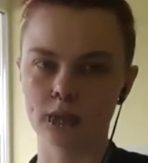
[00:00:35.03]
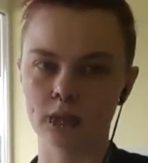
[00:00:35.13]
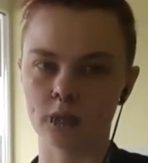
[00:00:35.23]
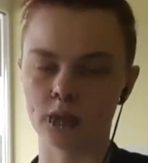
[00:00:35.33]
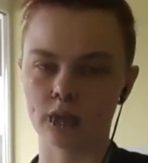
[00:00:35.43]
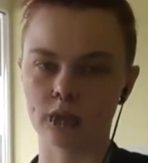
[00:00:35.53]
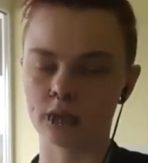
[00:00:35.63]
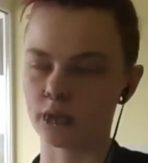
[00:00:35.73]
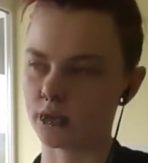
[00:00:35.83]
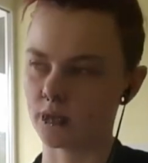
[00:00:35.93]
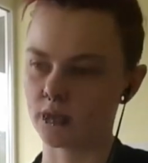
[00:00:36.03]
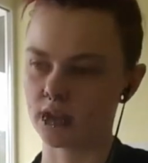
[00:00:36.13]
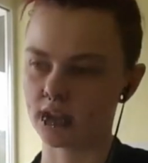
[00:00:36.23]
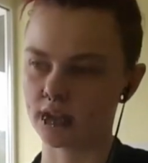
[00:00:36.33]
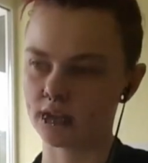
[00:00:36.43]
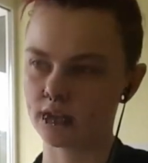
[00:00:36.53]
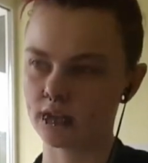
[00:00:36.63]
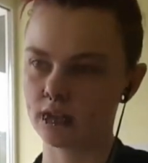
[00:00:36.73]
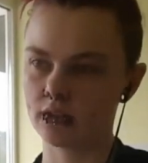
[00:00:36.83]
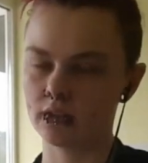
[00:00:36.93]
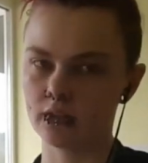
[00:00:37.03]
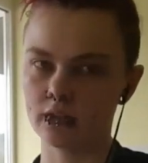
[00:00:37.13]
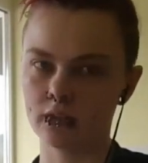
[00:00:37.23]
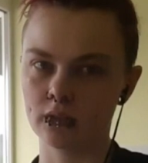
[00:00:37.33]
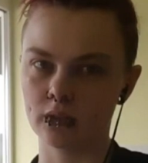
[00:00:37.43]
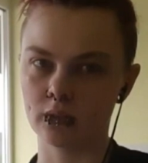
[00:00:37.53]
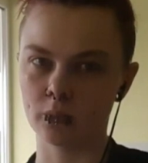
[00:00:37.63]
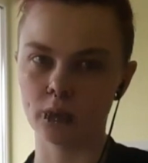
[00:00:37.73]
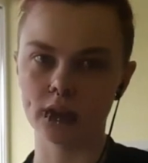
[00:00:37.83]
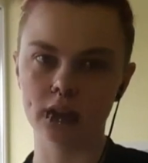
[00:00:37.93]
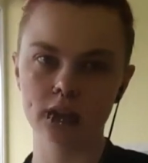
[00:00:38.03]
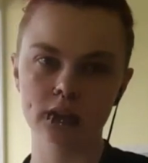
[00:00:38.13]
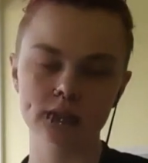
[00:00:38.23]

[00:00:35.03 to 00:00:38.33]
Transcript: over the course of the next week,